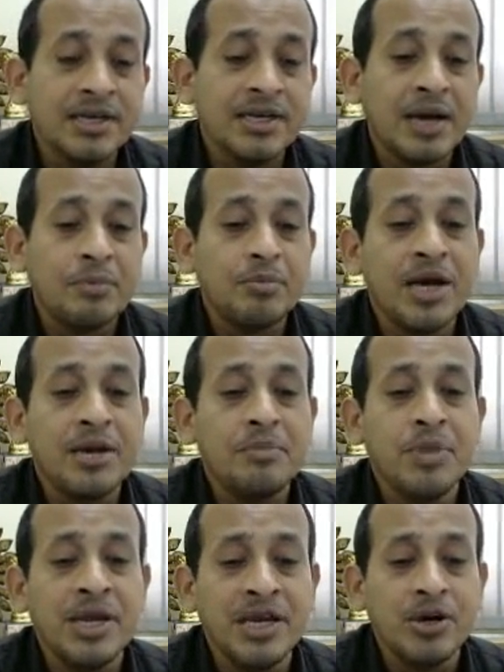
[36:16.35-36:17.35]
done by
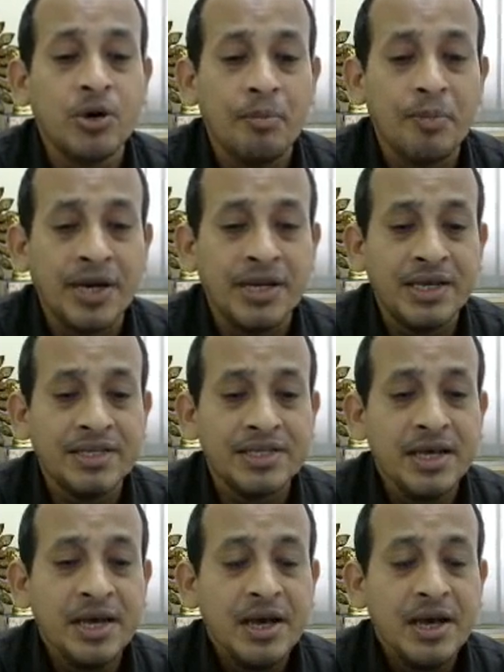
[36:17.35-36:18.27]
many companies.